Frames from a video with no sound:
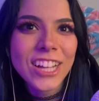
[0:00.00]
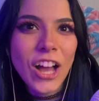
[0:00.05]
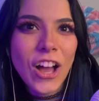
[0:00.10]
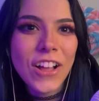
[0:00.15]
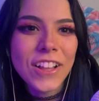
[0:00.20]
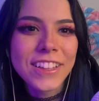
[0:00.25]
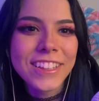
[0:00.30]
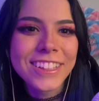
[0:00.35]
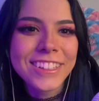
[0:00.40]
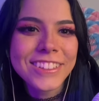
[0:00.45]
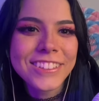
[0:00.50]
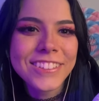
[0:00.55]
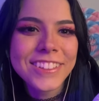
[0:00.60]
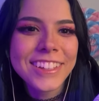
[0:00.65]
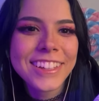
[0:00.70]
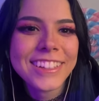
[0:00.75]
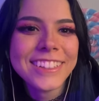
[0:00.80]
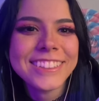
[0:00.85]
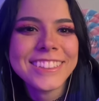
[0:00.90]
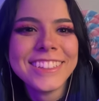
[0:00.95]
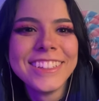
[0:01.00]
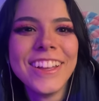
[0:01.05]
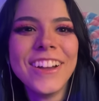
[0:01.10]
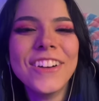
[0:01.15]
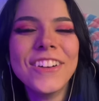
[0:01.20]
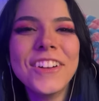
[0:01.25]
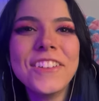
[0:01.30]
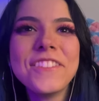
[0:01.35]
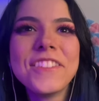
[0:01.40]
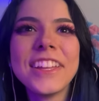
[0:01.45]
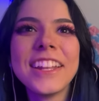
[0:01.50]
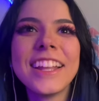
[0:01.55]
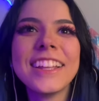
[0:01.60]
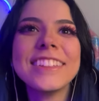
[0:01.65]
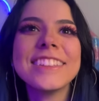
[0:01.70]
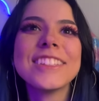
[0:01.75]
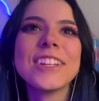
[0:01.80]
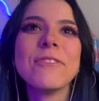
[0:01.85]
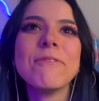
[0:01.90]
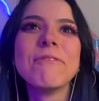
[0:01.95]
I'll let you guys know if it
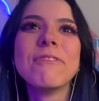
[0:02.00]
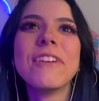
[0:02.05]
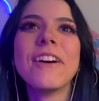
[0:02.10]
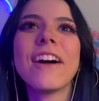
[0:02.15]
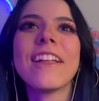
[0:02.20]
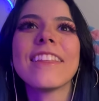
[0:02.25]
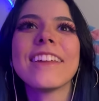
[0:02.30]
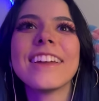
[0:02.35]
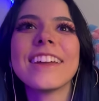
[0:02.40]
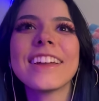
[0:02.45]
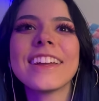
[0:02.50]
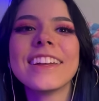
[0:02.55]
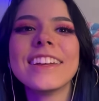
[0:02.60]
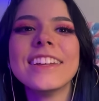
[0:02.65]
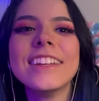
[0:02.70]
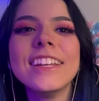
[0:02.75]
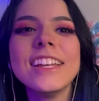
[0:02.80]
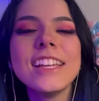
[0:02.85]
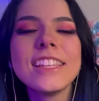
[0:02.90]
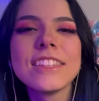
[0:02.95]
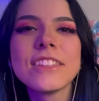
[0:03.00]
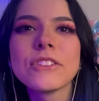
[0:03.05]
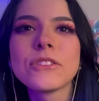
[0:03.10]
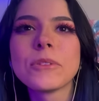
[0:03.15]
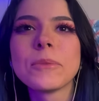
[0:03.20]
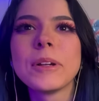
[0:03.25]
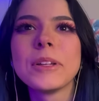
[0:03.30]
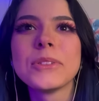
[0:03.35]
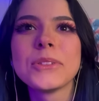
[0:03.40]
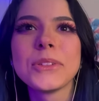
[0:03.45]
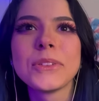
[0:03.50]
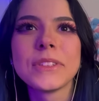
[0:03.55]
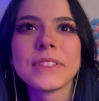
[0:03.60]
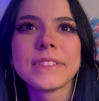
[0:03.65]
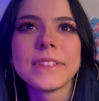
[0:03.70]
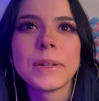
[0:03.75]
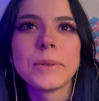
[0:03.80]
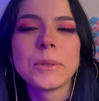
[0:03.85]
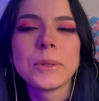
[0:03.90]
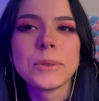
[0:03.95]
ends up falling. This reminds me of the
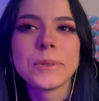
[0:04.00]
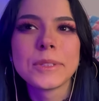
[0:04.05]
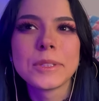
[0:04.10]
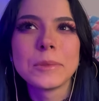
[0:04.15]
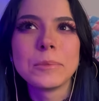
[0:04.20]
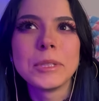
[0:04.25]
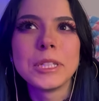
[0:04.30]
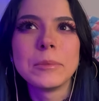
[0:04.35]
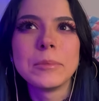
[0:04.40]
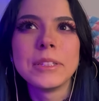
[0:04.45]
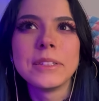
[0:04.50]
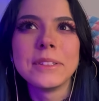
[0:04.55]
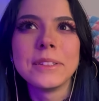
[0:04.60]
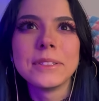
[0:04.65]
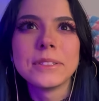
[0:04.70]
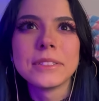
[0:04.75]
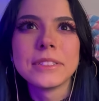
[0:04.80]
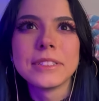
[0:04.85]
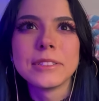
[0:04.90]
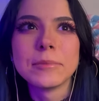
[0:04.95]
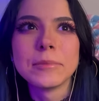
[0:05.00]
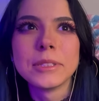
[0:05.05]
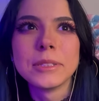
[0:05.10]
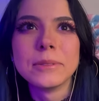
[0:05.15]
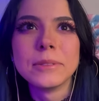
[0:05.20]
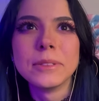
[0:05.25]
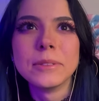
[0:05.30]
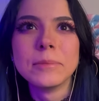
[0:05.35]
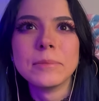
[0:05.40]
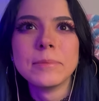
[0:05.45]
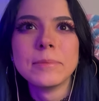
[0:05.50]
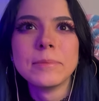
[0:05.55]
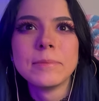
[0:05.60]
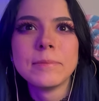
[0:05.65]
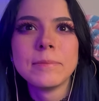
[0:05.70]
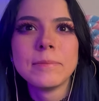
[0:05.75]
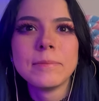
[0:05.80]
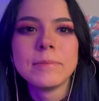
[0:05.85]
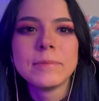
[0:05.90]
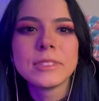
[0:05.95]
time there was the baby lizard in my room.
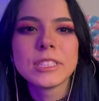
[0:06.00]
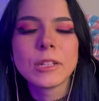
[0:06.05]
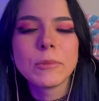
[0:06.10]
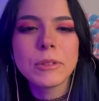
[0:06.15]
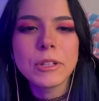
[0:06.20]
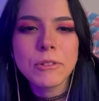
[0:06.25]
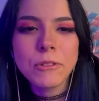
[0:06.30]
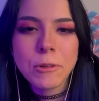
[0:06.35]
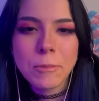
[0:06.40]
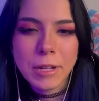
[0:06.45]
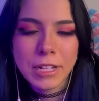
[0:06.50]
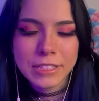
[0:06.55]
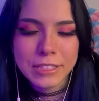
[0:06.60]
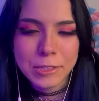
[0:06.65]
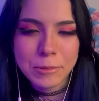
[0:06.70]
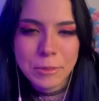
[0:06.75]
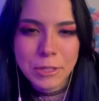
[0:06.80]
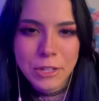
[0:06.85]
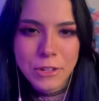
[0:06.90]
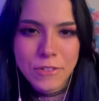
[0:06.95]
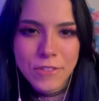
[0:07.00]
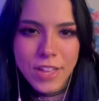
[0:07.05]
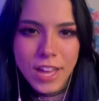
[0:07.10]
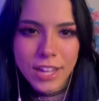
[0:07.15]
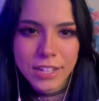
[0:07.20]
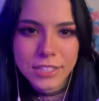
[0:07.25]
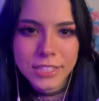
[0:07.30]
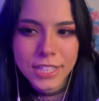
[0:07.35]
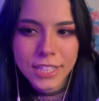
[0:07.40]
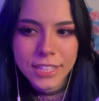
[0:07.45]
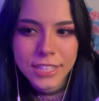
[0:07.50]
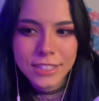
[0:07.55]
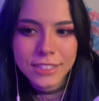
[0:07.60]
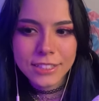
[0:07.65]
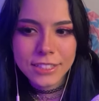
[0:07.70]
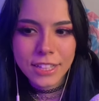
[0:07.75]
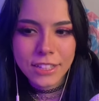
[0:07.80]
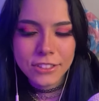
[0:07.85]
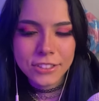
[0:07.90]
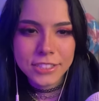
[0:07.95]
Somebody reminded me of that
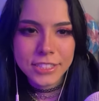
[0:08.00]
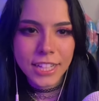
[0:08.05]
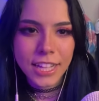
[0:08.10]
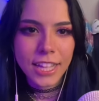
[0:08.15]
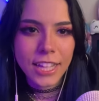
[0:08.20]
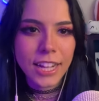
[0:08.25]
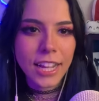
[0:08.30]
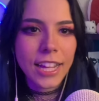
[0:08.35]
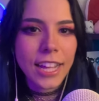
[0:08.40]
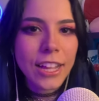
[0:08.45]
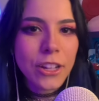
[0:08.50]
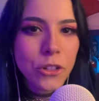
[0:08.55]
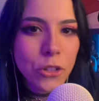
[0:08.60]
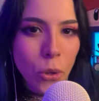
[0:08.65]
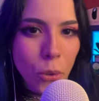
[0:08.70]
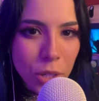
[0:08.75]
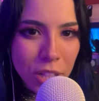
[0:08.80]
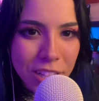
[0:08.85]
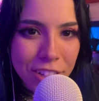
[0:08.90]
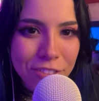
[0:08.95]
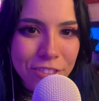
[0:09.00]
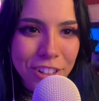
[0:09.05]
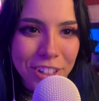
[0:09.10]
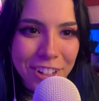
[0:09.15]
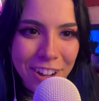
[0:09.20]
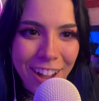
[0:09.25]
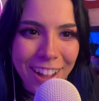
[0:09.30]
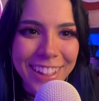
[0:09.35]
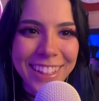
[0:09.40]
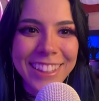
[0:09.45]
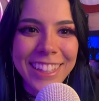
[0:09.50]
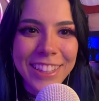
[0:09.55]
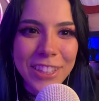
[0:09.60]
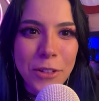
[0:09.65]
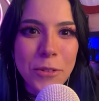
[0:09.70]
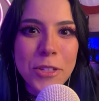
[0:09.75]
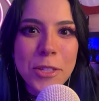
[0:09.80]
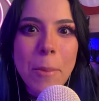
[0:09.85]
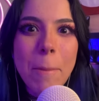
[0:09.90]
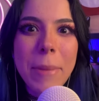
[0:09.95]
the other day, and I had totally forgotten that there
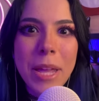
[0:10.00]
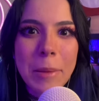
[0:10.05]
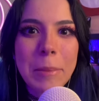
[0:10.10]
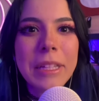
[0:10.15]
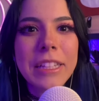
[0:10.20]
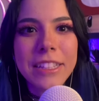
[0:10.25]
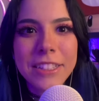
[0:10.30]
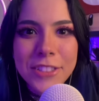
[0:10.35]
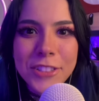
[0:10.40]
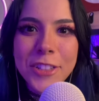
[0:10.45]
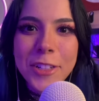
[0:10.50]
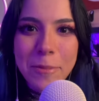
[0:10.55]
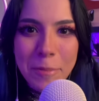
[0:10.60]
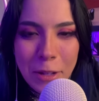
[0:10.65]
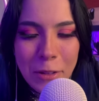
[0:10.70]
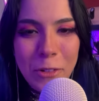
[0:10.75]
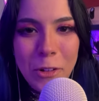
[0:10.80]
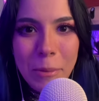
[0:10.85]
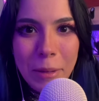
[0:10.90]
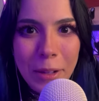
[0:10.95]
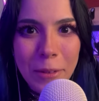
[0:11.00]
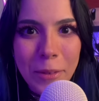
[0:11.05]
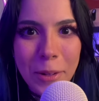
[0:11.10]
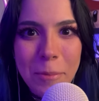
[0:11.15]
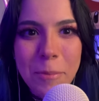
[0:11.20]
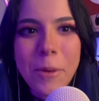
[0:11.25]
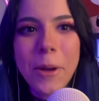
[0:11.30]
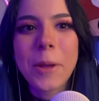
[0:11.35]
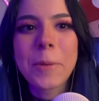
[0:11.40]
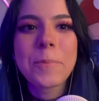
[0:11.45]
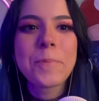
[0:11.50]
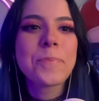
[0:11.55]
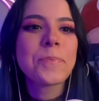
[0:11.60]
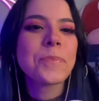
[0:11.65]
was a baby lizard in my room at one point.